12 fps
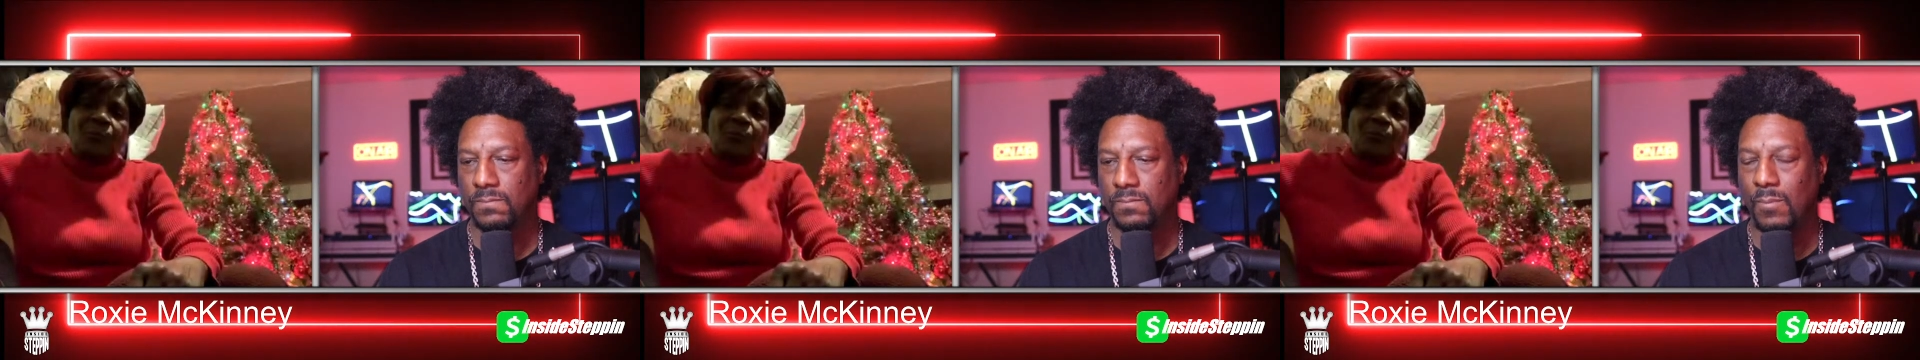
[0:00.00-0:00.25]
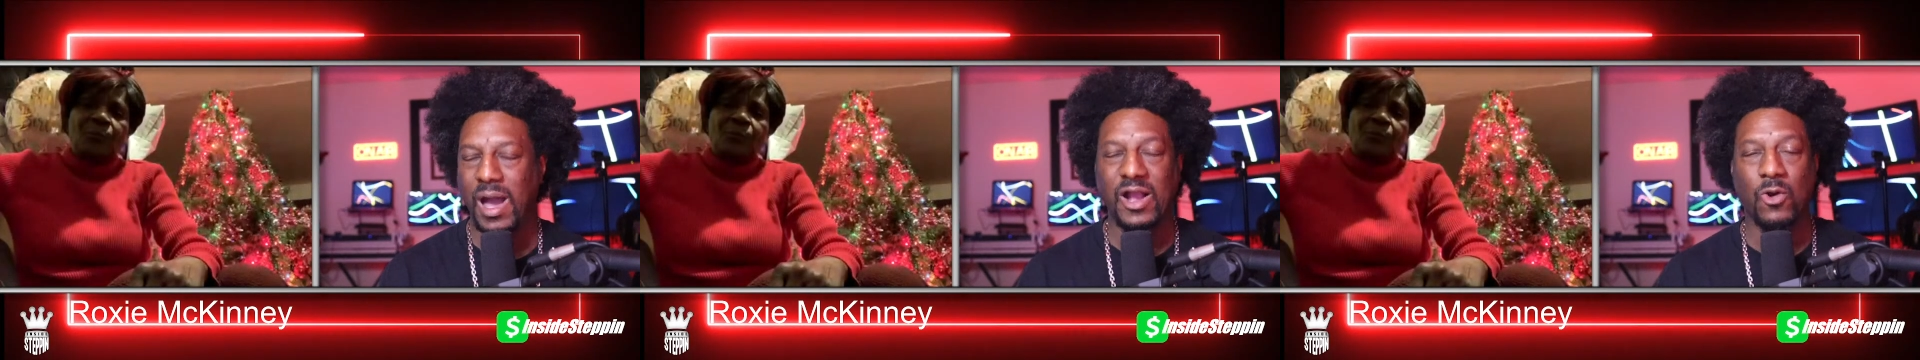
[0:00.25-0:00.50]

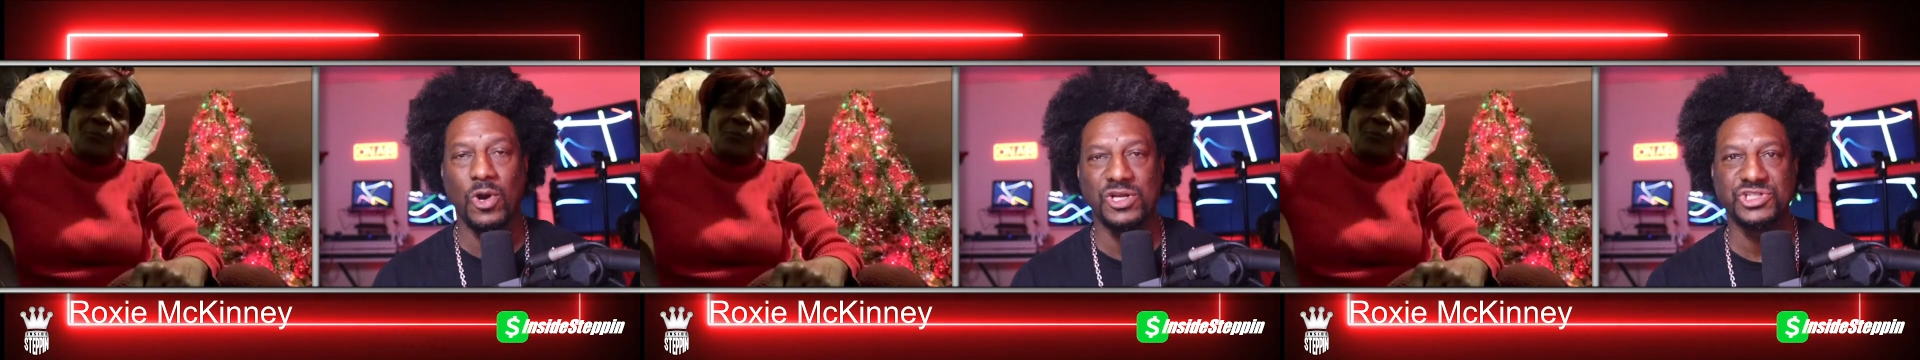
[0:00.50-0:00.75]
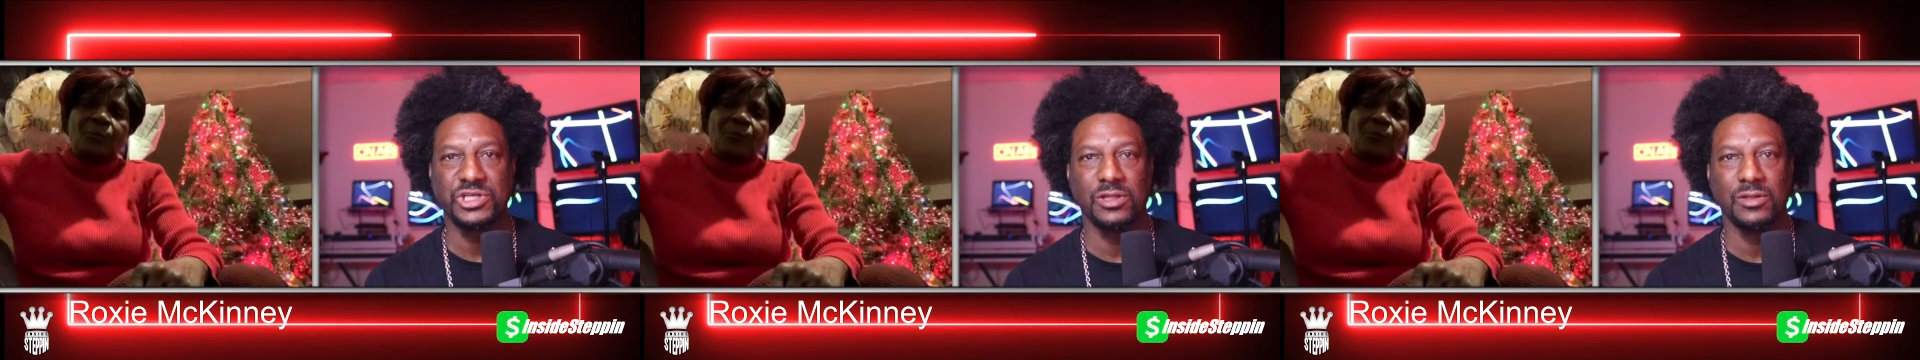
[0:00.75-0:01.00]
my
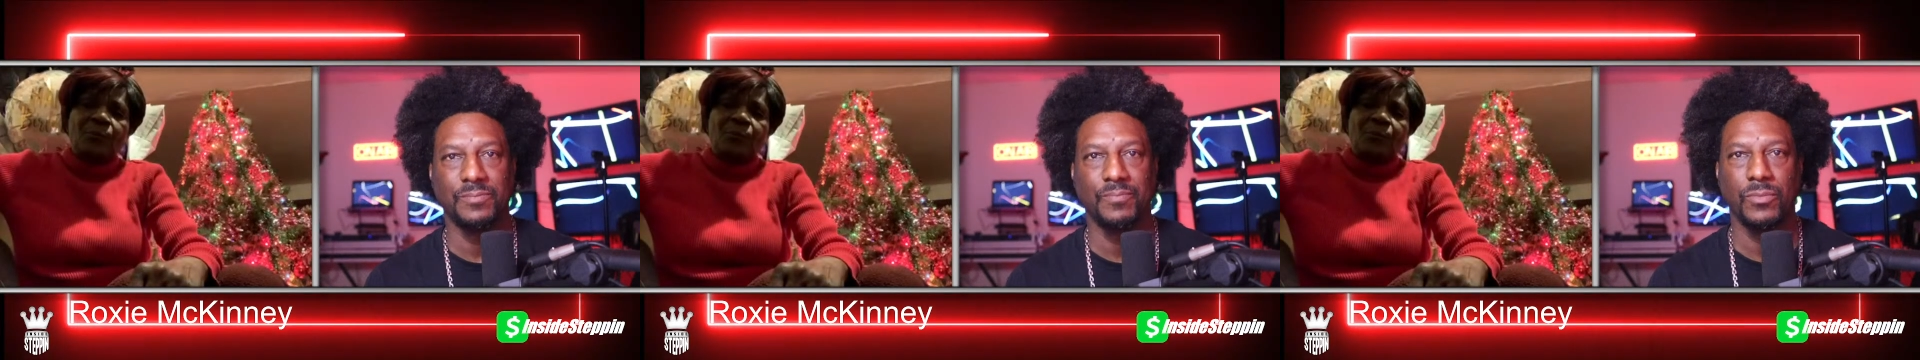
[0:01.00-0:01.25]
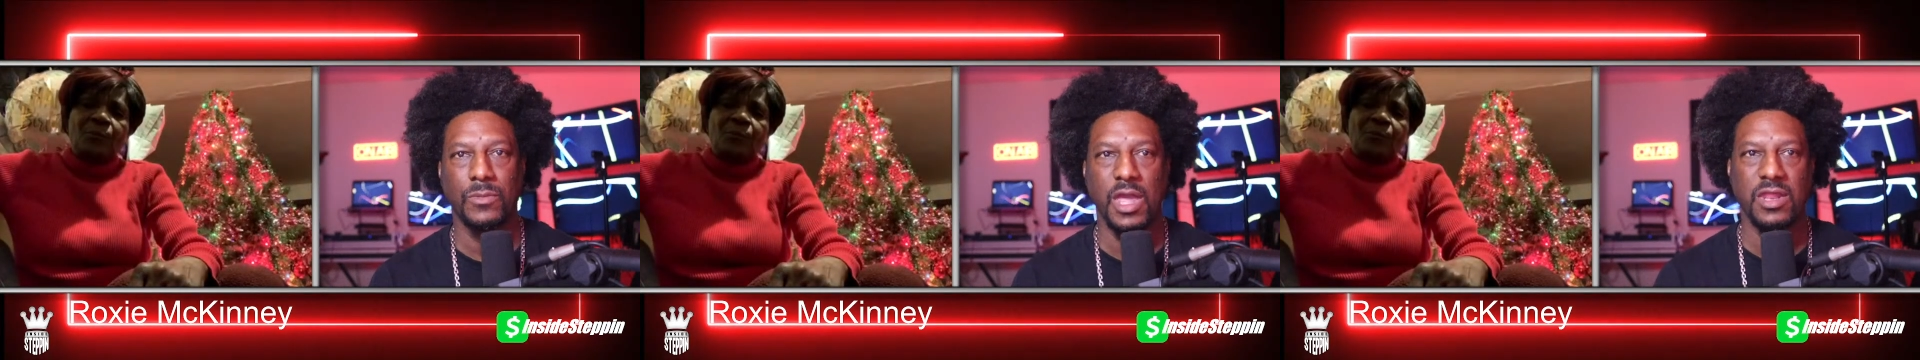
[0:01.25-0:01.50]
questioning
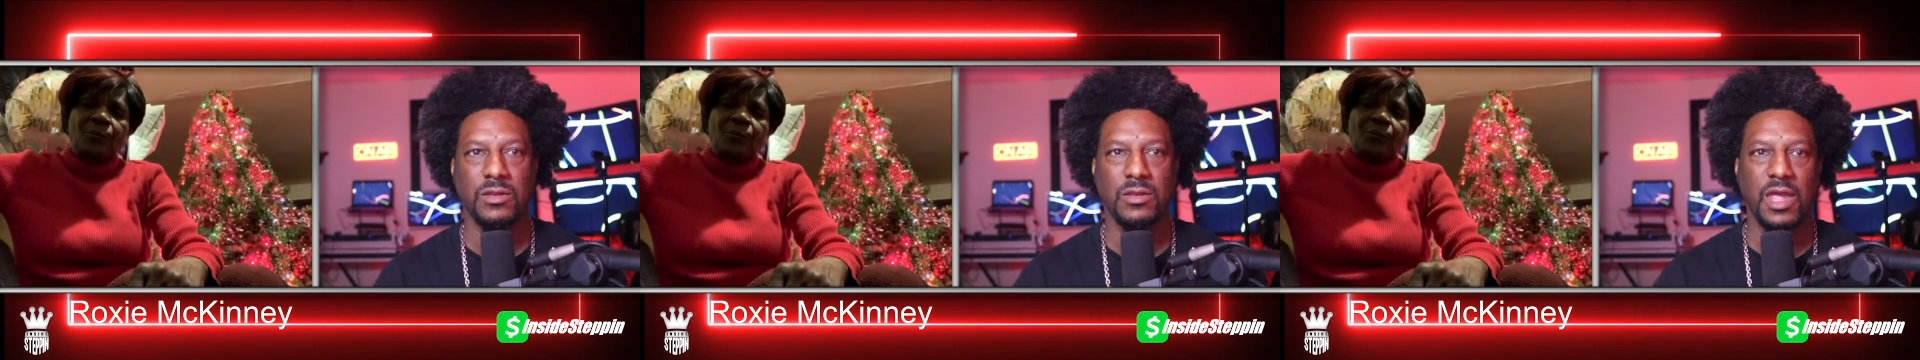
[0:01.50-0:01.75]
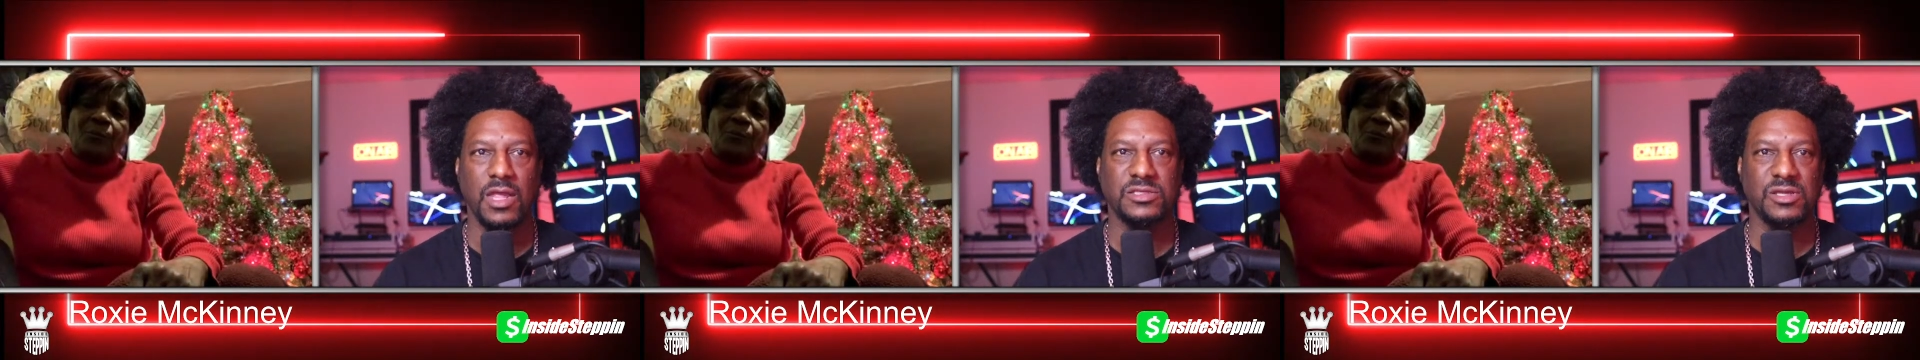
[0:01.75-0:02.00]
and
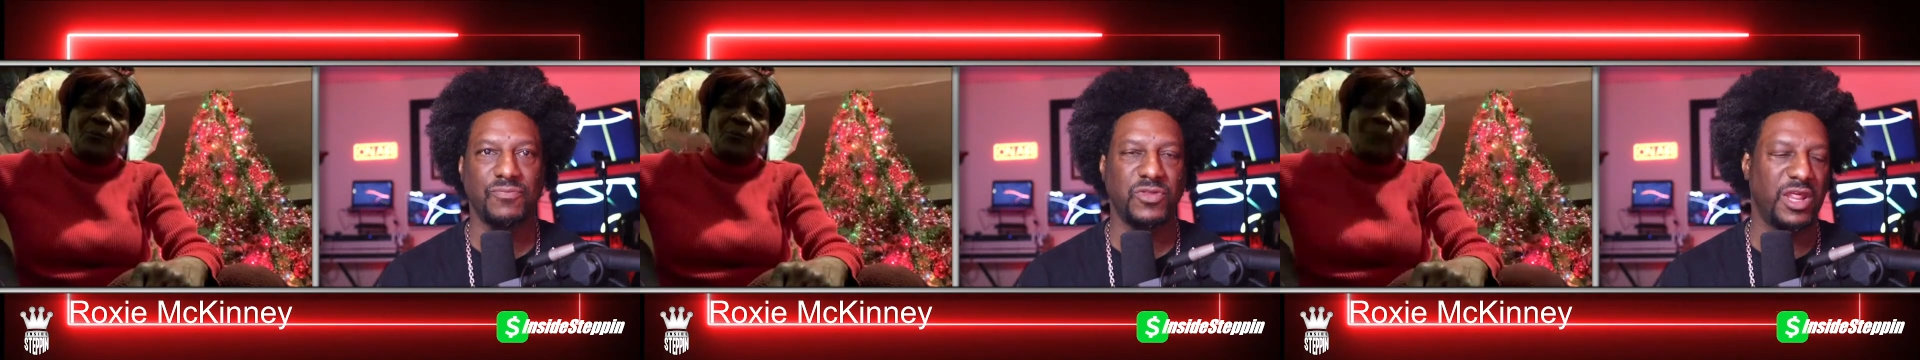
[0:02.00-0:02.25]
something